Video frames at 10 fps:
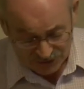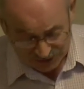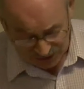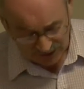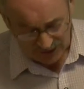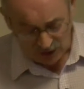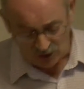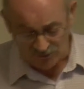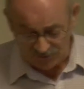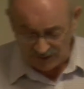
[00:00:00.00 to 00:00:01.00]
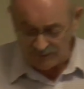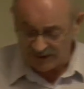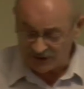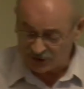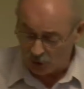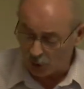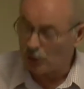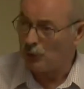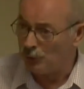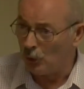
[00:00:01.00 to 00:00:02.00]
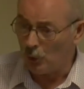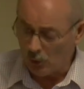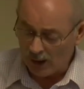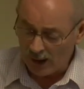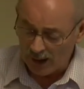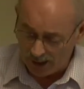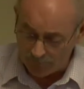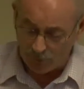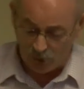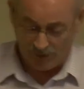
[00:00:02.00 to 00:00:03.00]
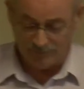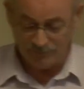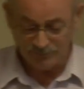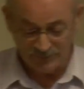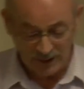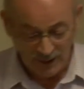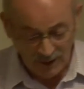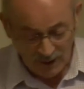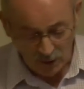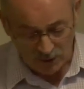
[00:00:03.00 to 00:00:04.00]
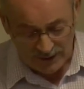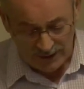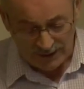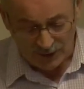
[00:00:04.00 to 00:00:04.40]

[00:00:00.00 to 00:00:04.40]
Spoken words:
the city of Thebes, or Noamon. Okay,